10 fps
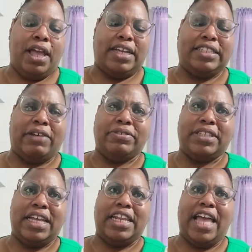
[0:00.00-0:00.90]
because I was
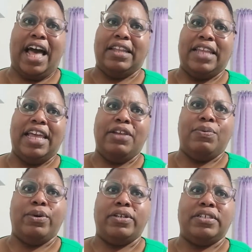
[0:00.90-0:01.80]
saying how late it
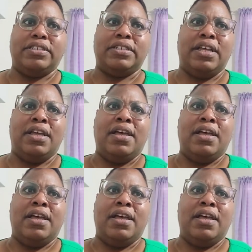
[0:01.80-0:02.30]
was,